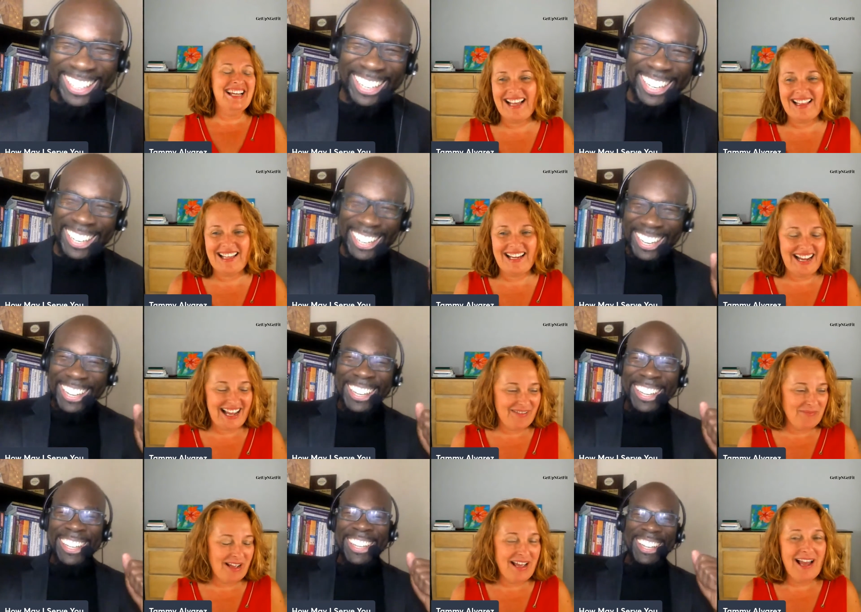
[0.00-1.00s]
Speaker 1: exactly
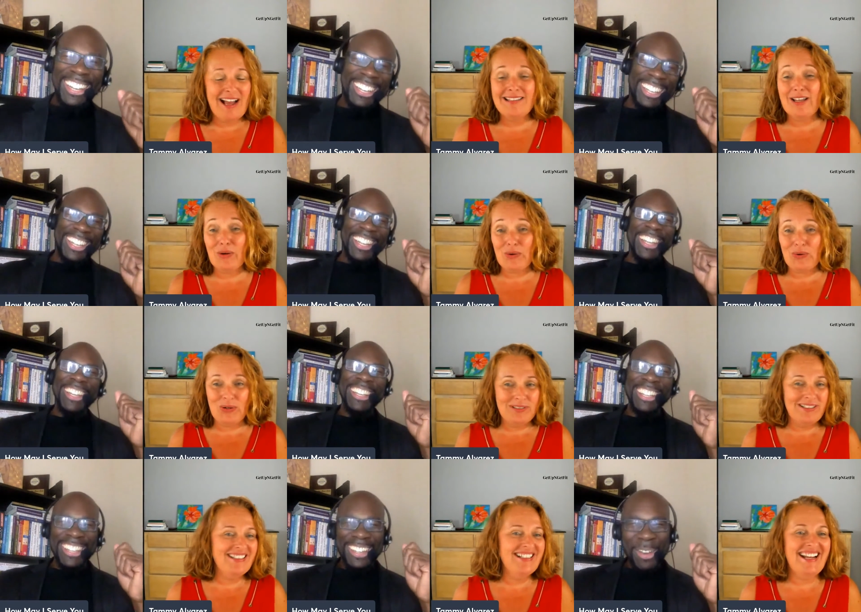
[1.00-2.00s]
i was like oh
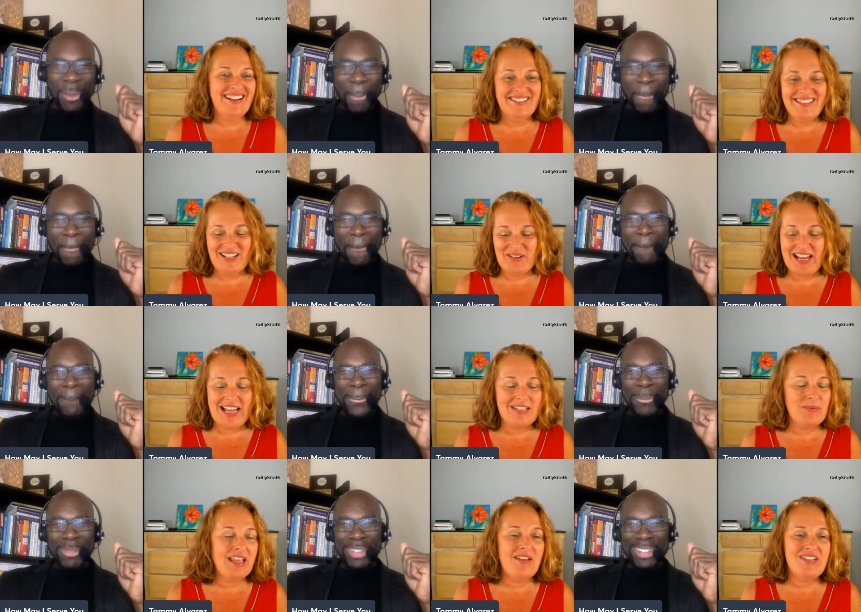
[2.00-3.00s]
you know so
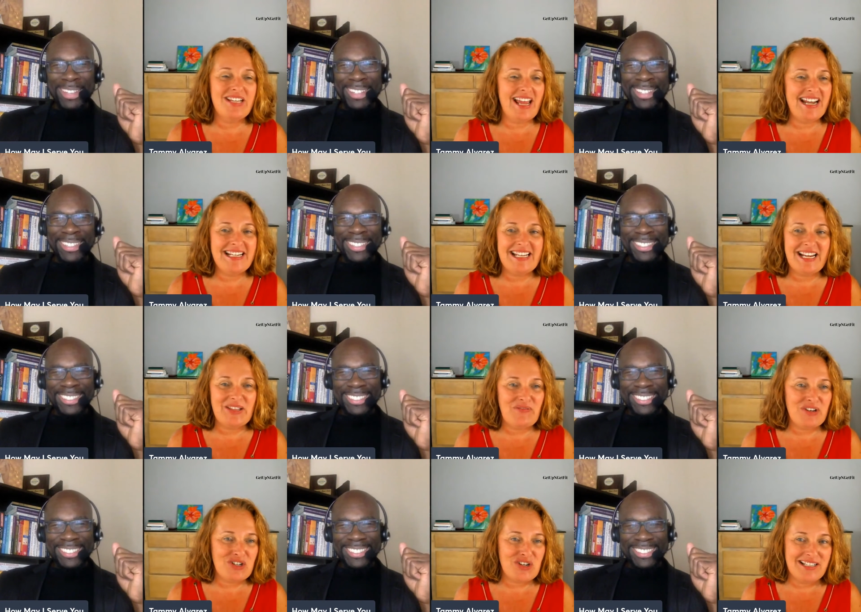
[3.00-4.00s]
yes we love to get any day in
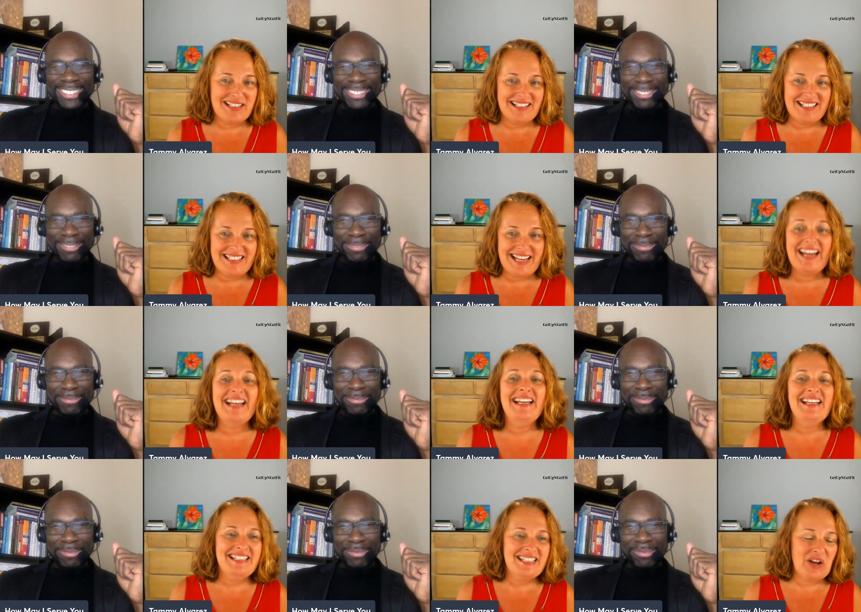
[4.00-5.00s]
the fish tank's a good day
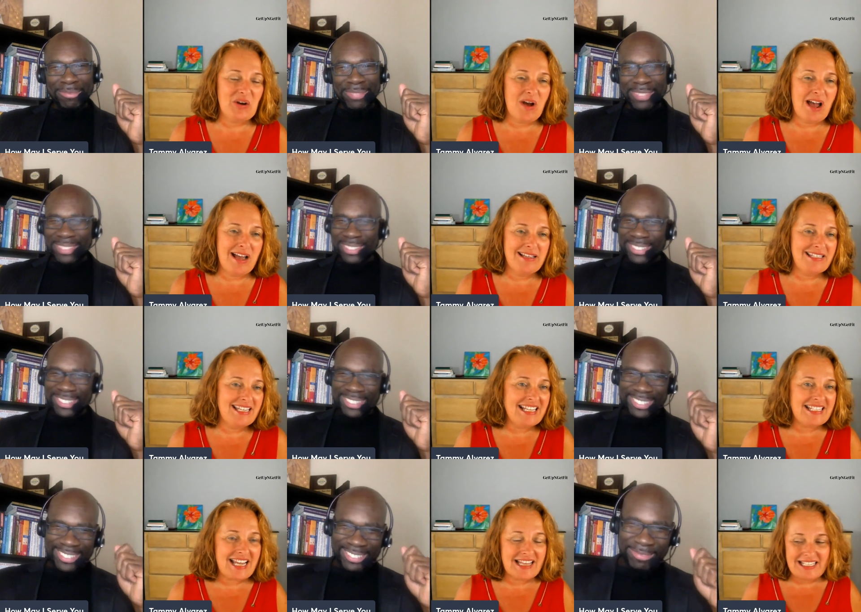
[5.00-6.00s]
so uh, it's,
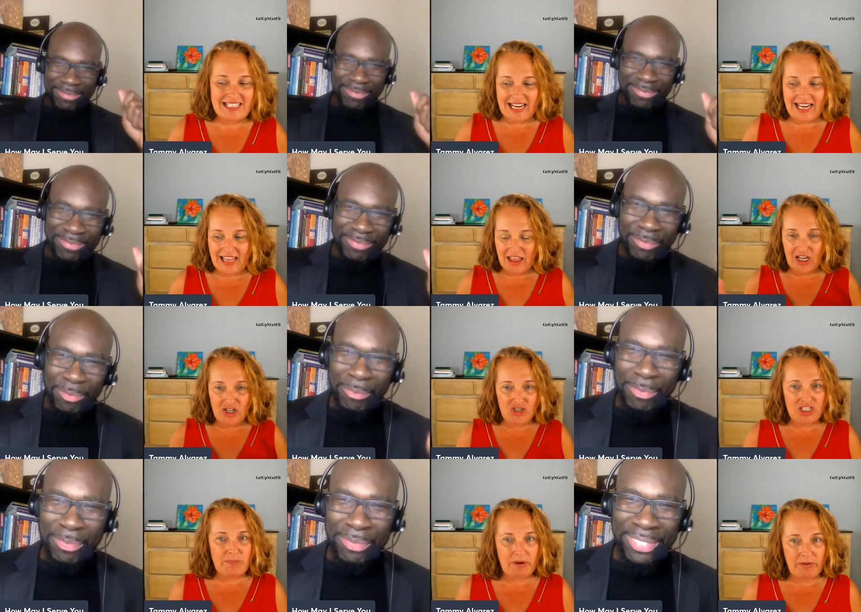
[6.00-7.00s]
it's got the second
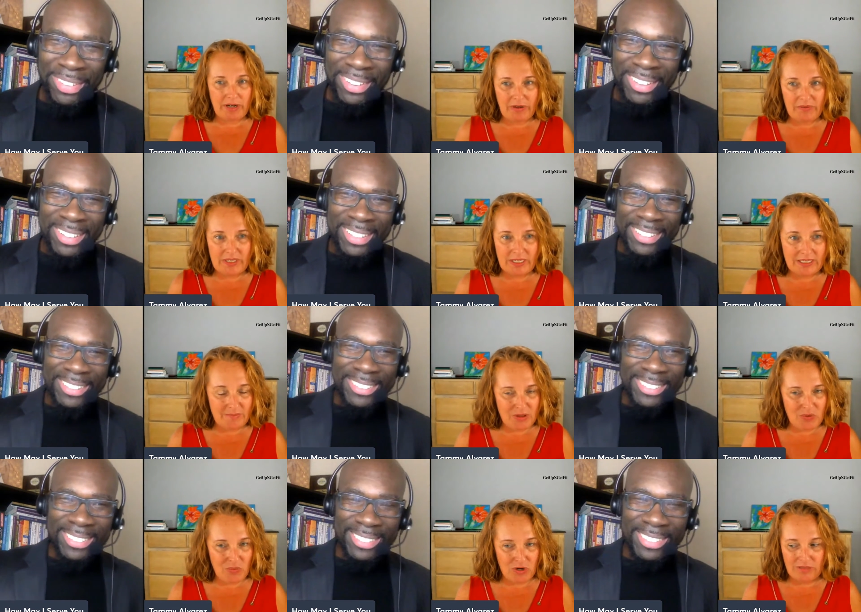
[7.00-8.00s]
largest barrier reef
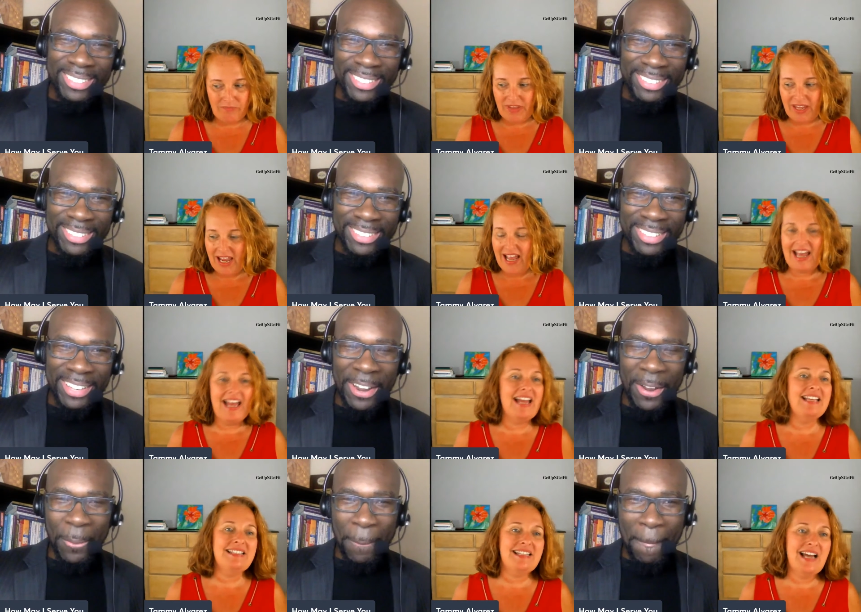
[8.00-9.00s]
system in the world
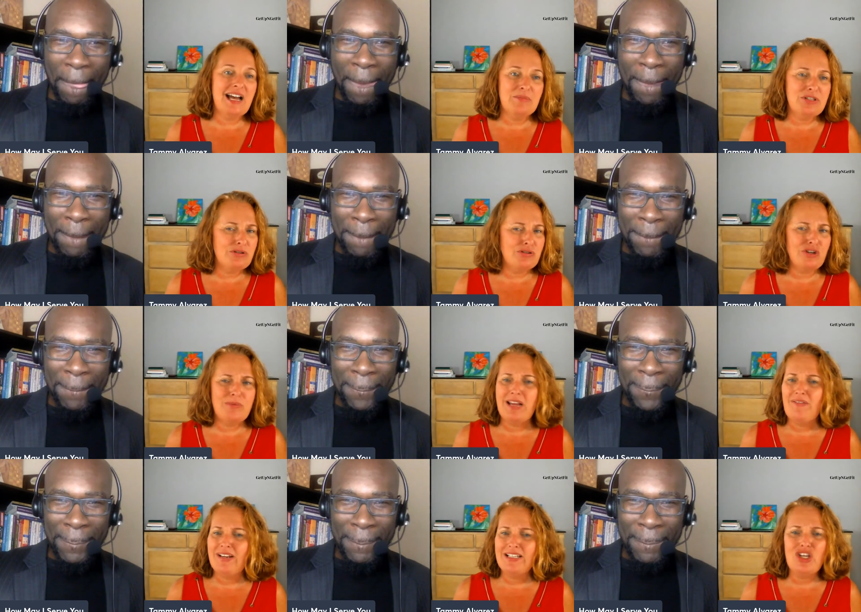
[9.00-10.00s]
yeah. and um, so scuba
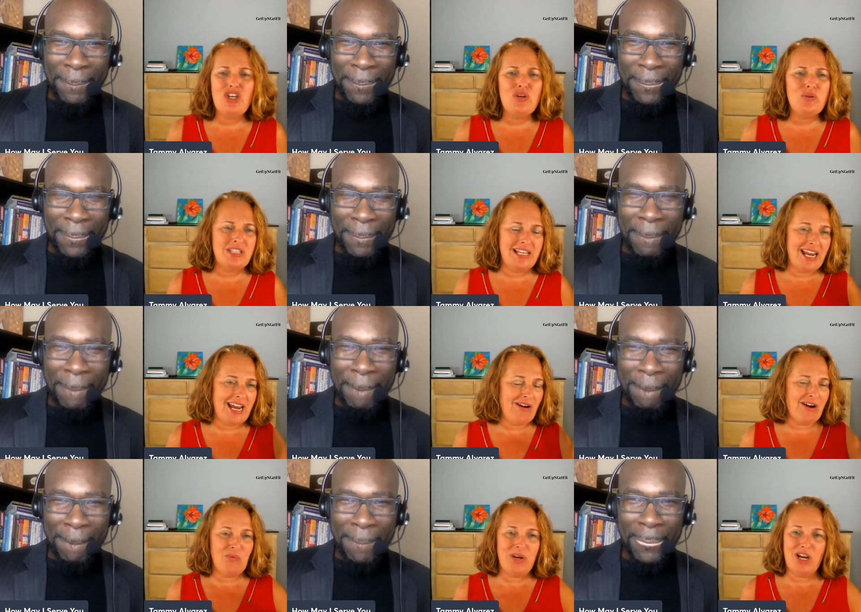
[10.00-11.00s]
diving is a huge thing
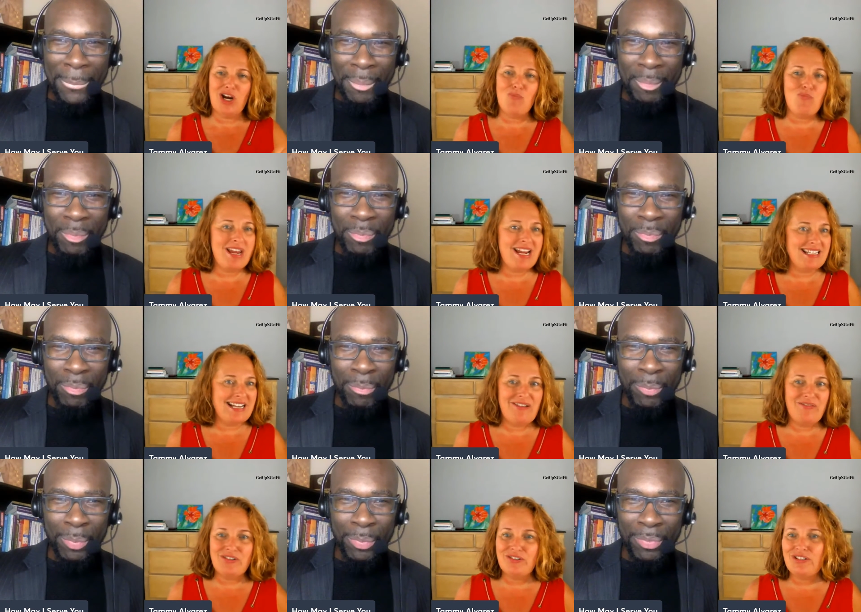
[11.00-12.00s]
here and we are big
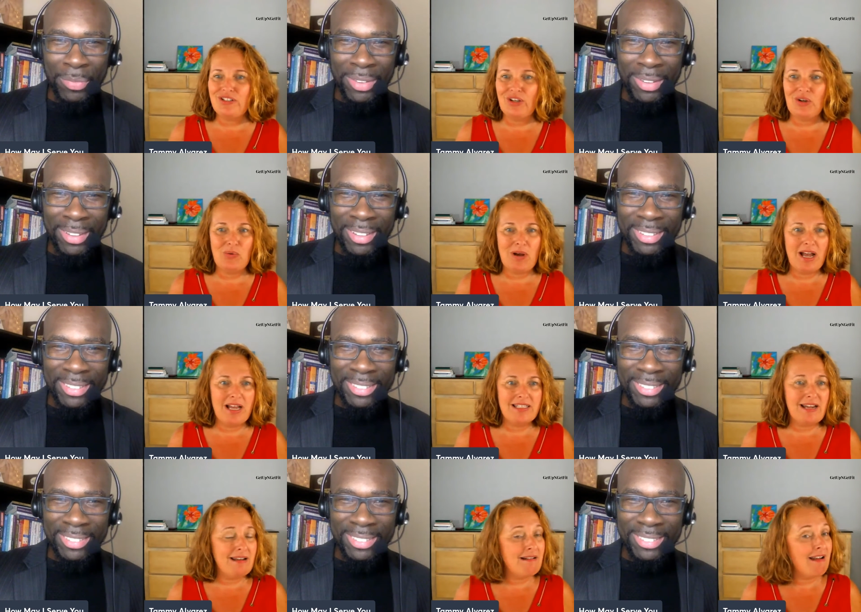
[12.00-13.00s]
divers so uh,
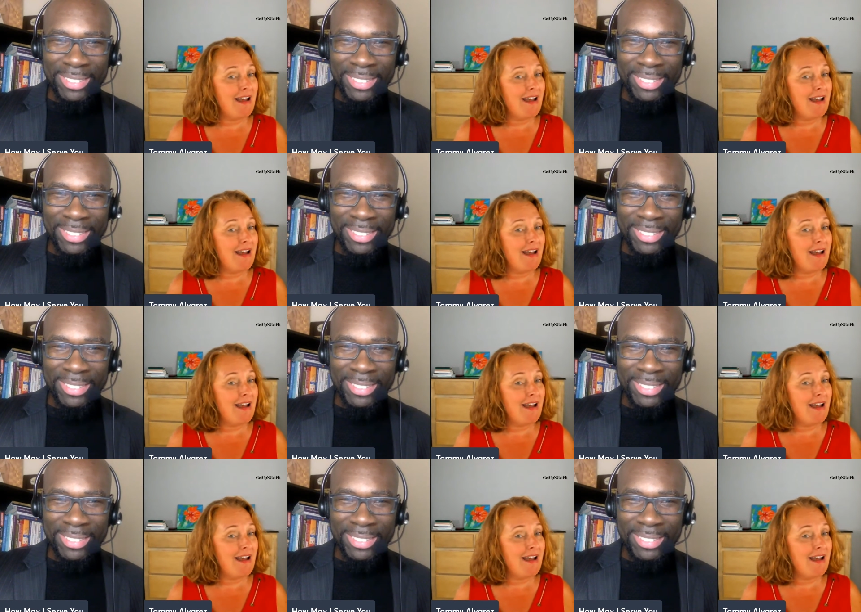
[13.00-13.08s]
it's not